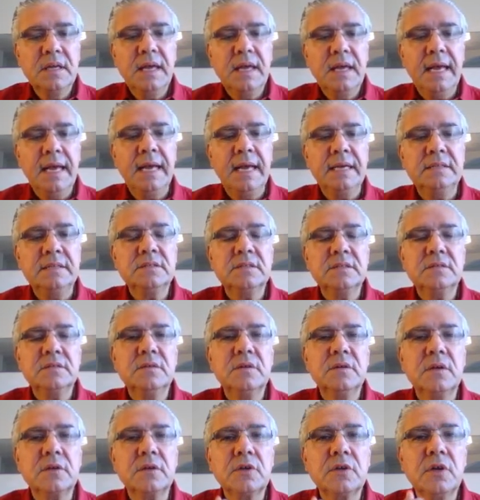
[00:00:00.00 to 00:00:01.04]
and
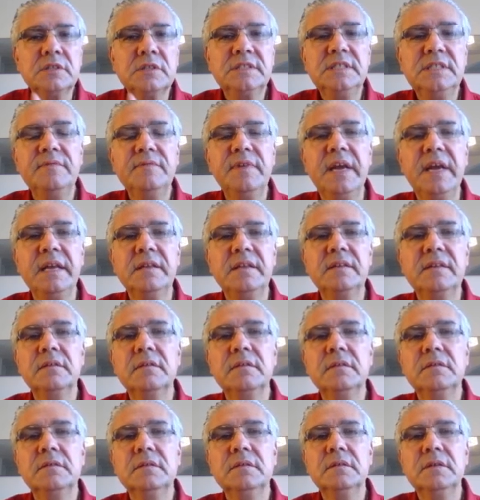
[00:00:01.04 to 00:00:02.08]
cultivate
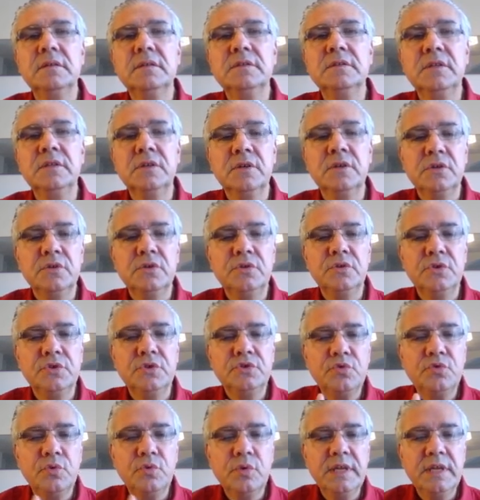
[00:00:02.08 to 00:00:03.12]
the
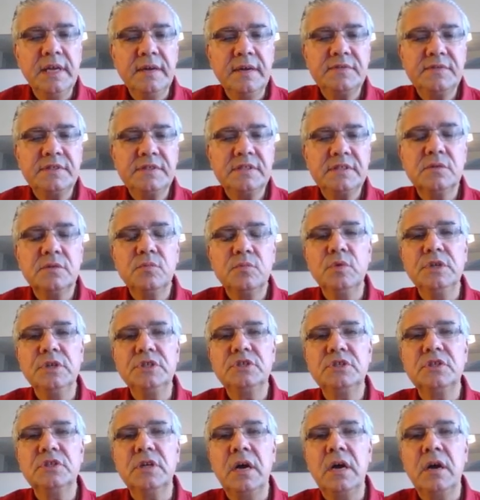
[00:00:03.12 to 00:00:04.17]
true gifts,
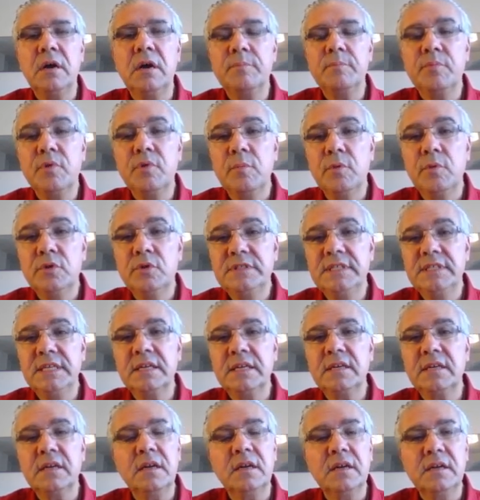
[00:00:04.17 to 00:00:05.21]
which are
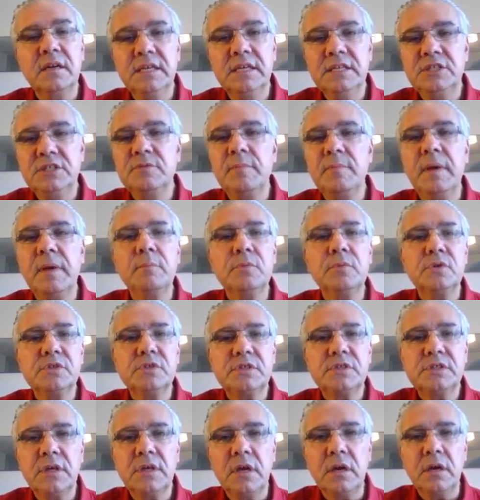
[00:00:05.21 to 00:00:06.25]
promoting each
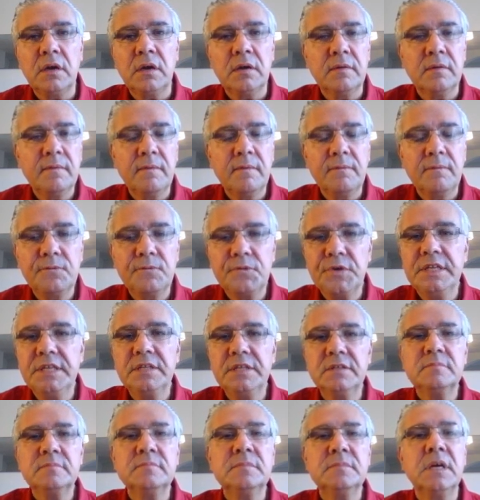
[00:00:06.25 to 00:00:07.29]
member's
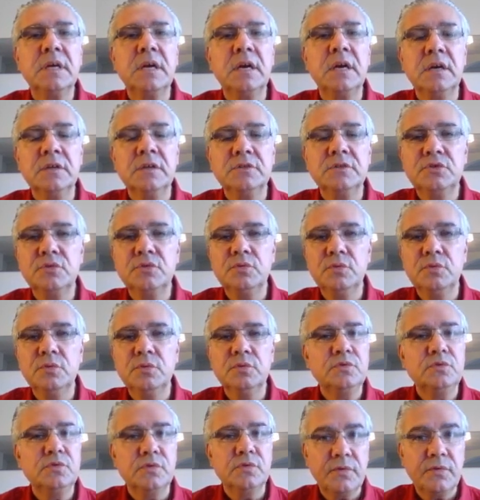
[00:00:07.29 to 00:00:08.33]
freedom
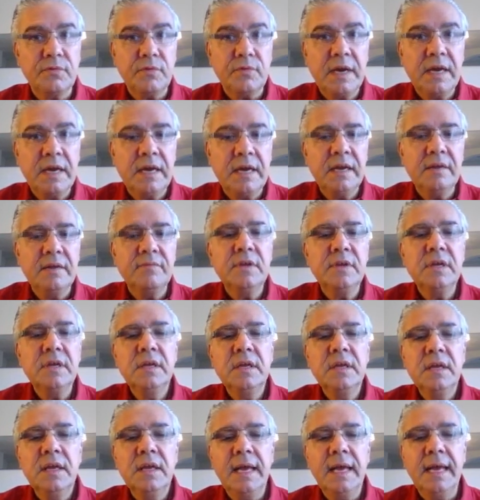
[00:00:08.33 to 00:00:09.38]
to thrive
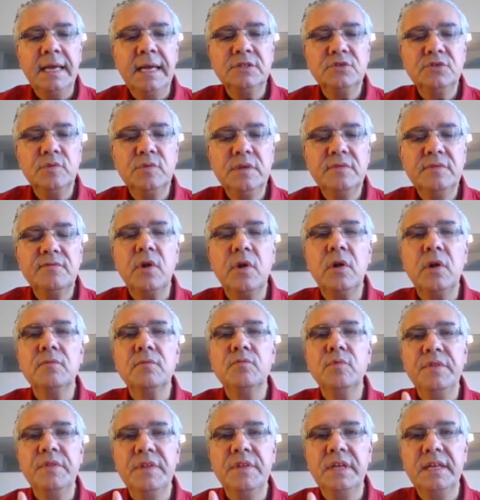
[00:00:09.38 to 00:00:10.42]
and to
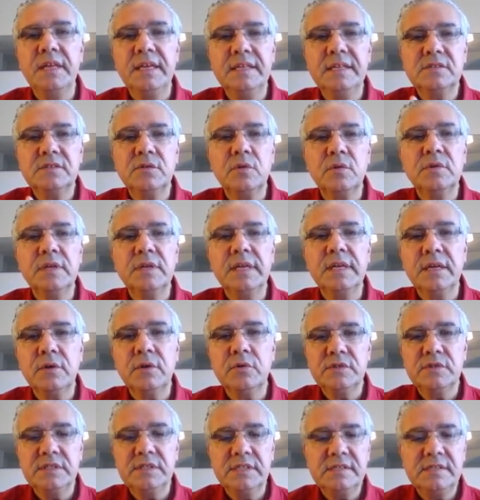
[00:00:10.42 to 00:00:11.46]
evolve within its own
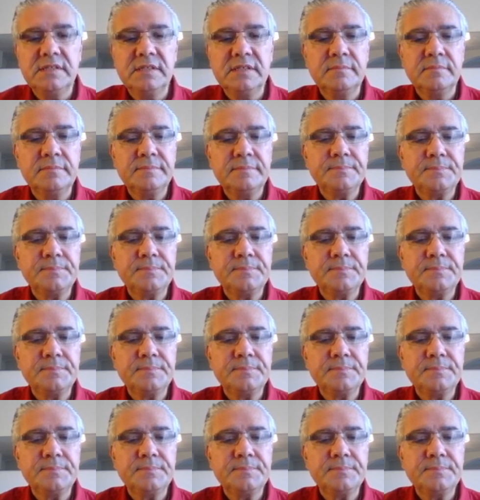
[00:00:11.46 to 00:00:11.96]
ecosystem.